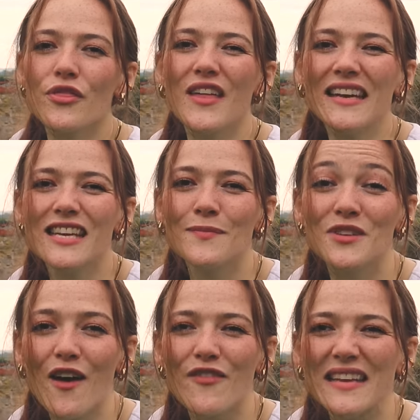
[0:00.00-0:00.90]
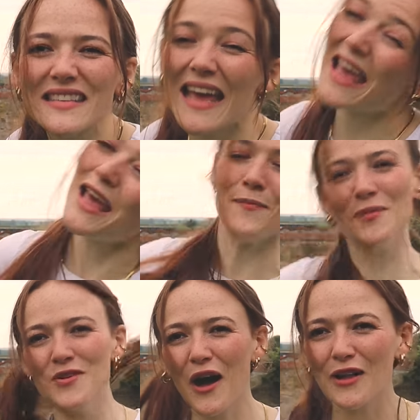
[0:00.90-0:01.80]
Authentic Observer is the hip
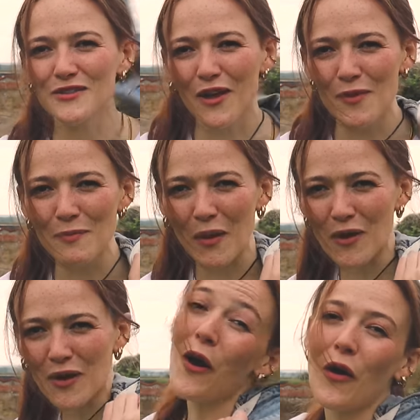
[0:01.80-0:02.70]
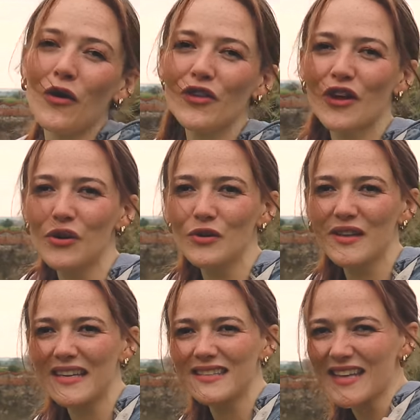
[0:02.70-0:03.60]
new cult on the block. All the cool
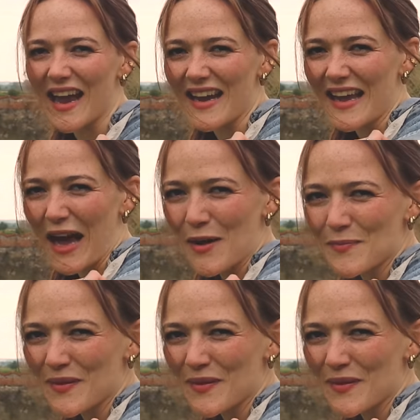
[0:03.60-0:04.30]
kids are signing up.